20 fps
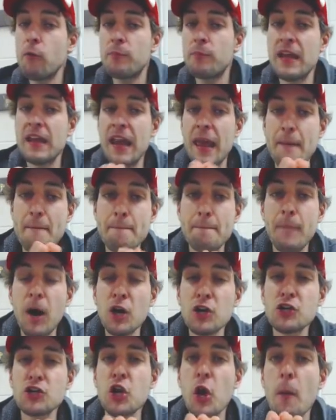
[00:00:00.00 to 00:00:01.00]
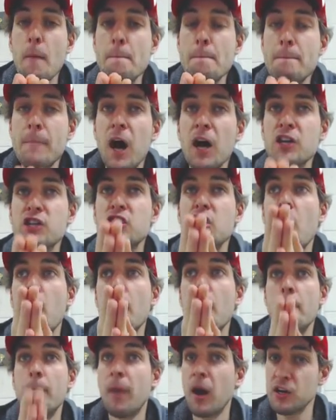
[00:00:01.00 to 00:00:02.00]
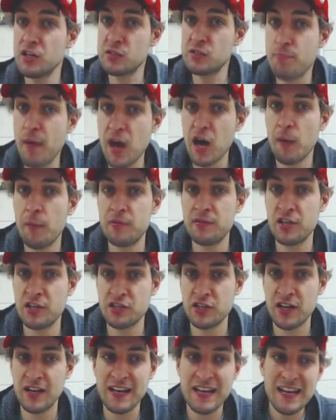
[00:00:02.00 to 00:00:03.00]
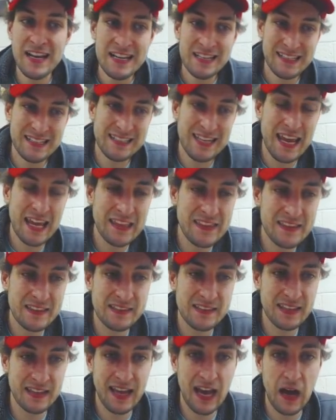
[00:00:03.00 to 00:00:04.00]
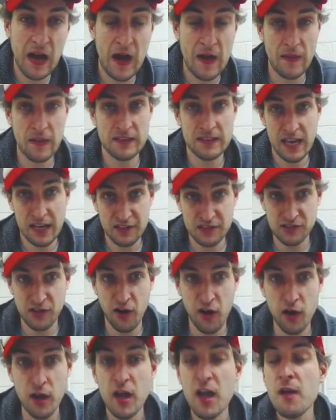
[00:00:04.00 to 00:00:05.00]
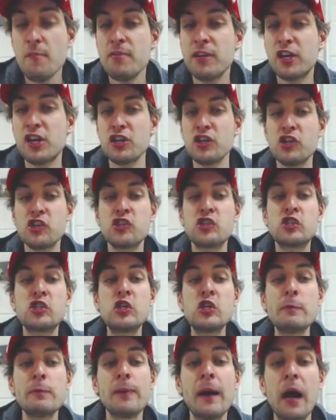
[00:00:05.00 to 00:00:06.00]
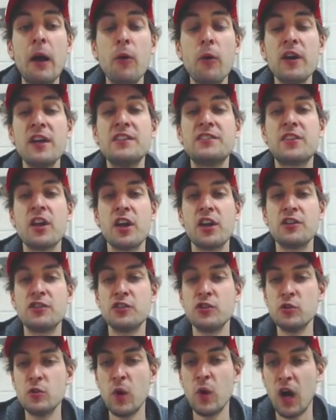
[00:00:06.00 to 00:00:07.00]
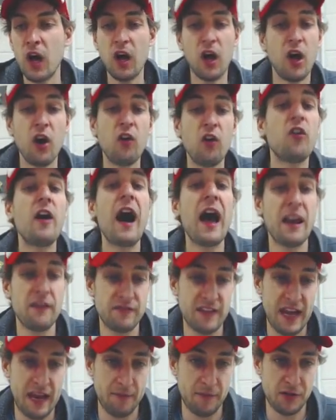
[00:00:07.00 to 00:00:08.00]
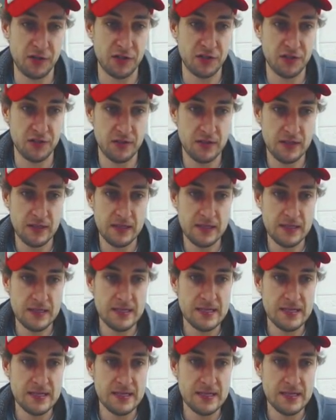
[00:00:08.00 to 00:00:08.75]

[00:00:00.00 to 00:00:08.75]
I will be in a much, much, much better position to take this thing out on the next turn because Superpower is going to do a lot of damage.